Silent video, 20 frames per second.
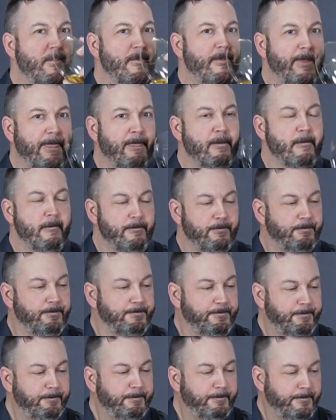than
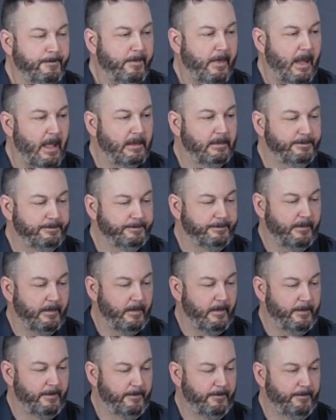our
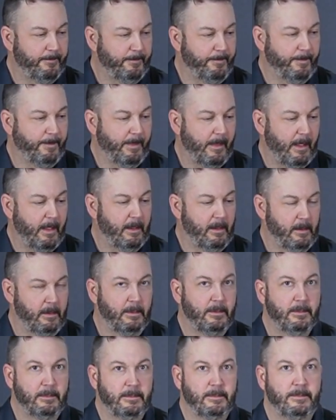typical Pinot
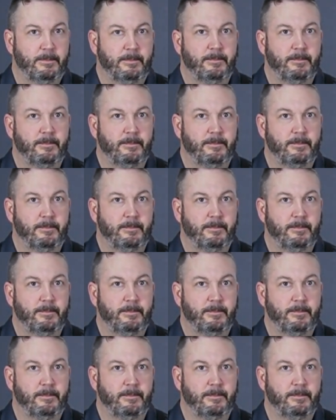Grigio.